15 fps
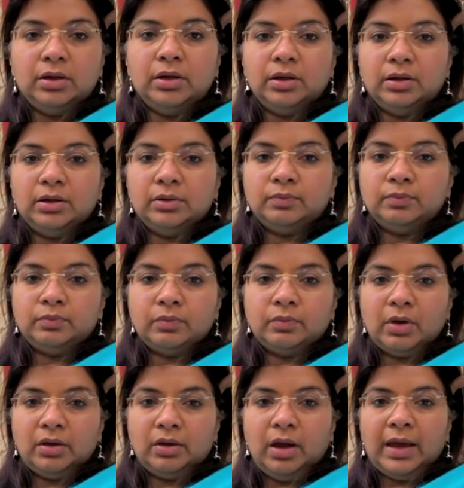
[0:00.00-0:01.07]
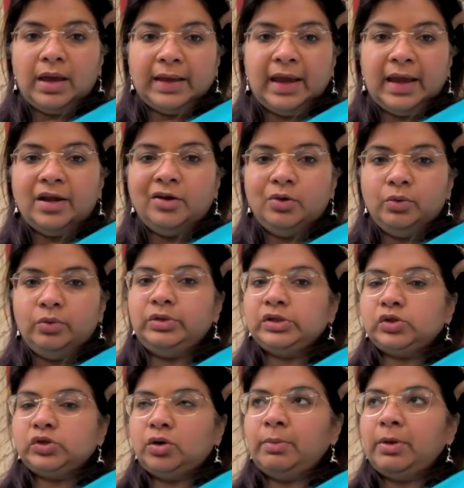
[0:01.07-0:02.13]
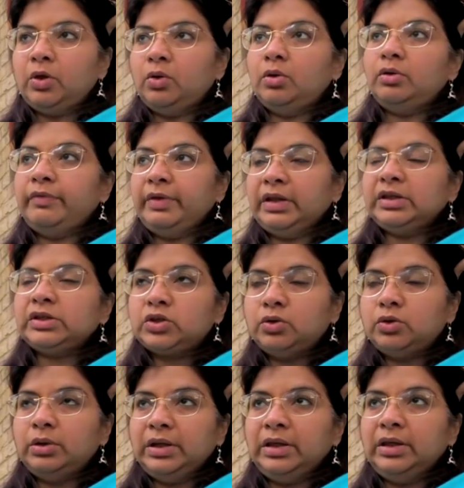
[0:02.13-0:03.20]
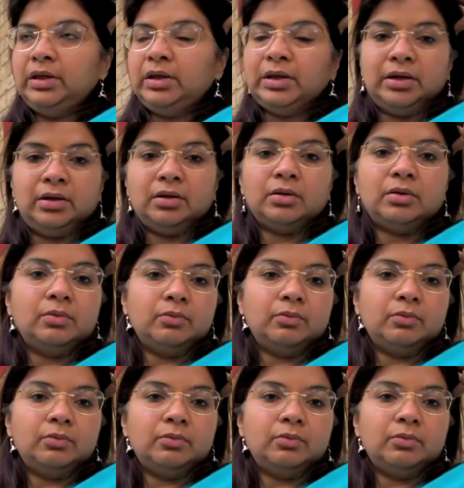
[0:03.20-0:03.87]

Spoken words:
I can do this on my own very slowly and